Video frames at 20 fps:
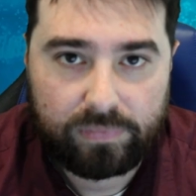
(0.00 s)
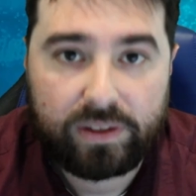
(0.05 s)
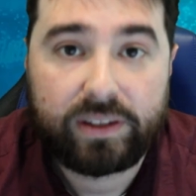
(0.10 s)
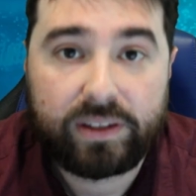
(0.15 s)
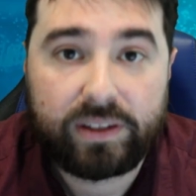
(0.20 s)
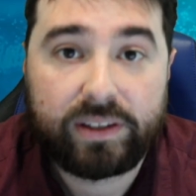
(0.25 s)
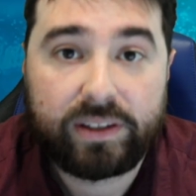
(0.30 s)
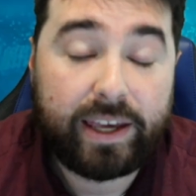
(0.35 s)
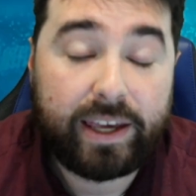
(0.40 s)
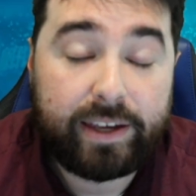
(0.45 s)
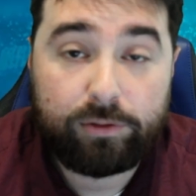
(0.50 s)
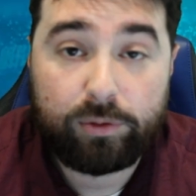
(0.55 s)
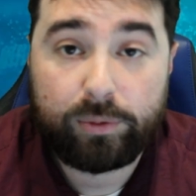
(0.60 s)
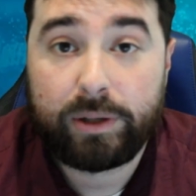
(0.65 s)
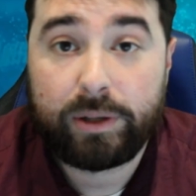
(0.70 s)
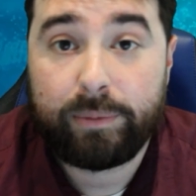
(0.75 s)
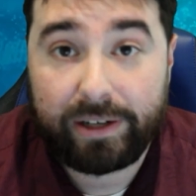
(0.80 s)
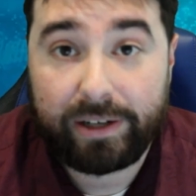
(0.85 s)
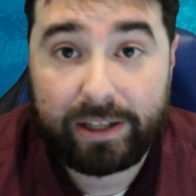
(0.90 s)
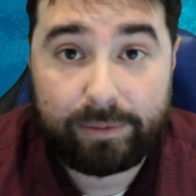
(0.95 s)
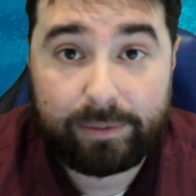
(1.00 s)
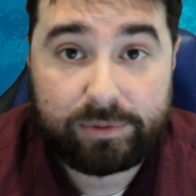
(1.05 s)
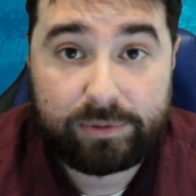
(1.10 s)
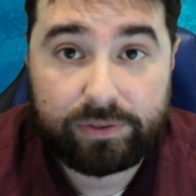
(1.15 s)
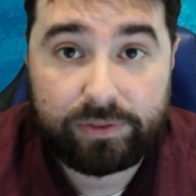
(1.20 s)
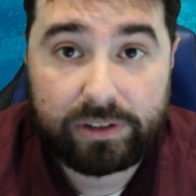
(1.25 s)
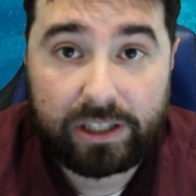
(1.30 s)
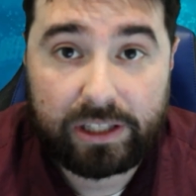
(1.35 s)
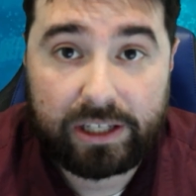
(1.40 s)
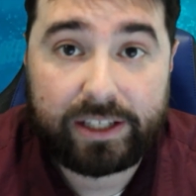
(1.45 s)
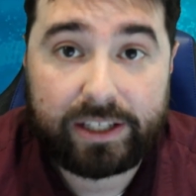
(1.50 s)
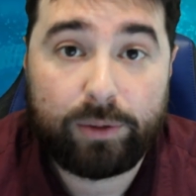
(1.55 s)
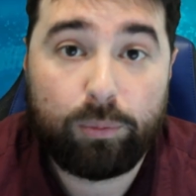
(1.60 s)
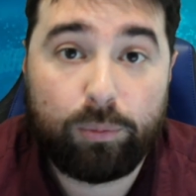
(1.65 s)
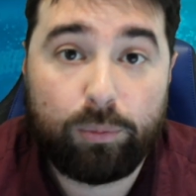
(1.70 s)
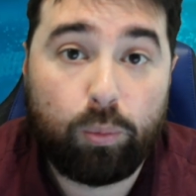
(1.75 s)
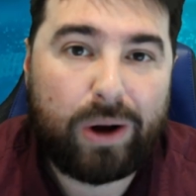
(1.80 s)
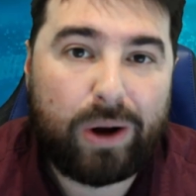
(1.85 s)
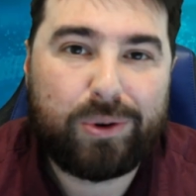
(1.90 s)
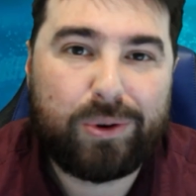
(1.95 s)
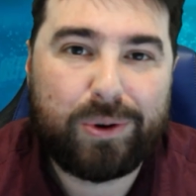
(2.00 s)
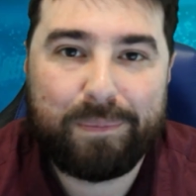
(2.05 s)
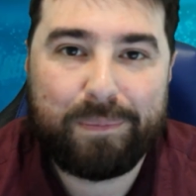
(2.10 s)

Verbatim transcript: Hey everybody, my name's Stephen Lyon and welcome